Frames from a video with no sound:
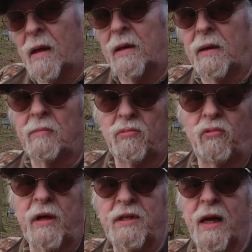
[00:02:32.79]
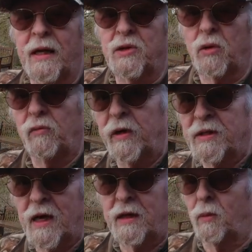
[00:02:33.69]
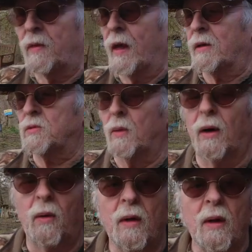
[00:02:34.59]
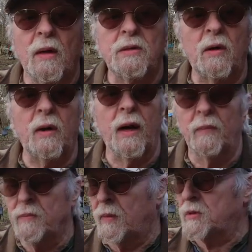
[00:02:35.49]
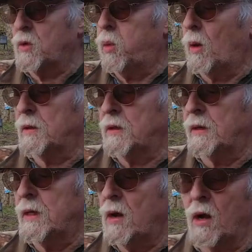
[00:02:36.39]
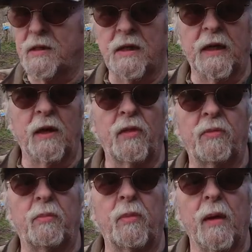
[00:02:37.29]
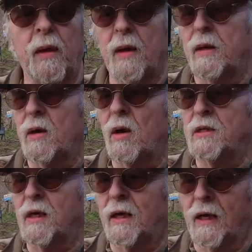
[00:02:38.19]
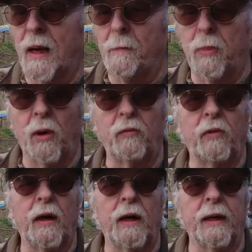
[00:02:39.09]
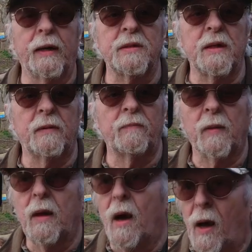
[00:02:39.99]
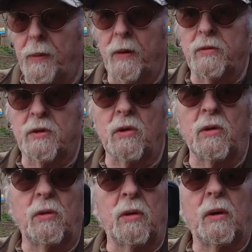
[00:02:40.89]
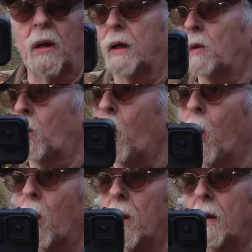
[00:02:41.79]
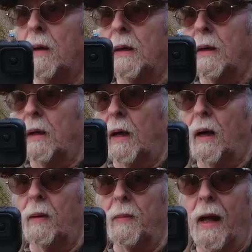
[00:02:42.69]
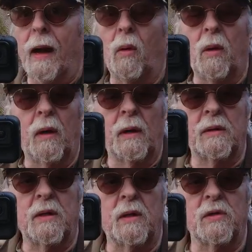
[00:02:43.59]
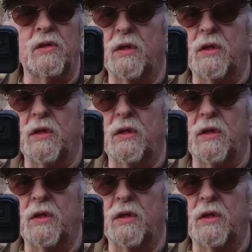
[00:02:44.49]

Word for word: And it resets, you can reset it with that as well. So yeah, it's quite a nice little, nice little gimbal, it really is. I'm going to do a little walk um, now and, and